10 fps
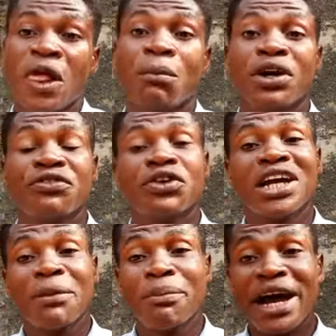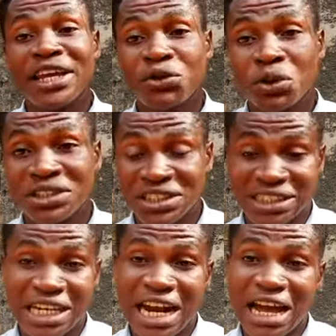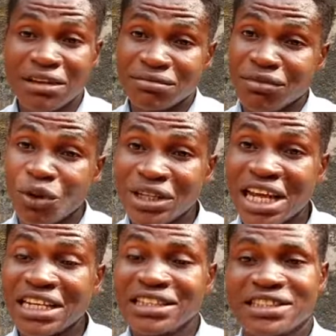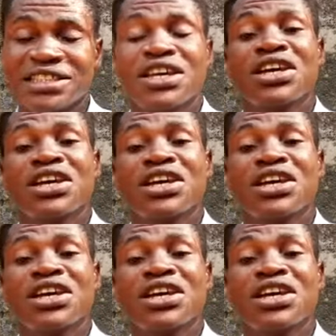But if you buy the ones that are underneath,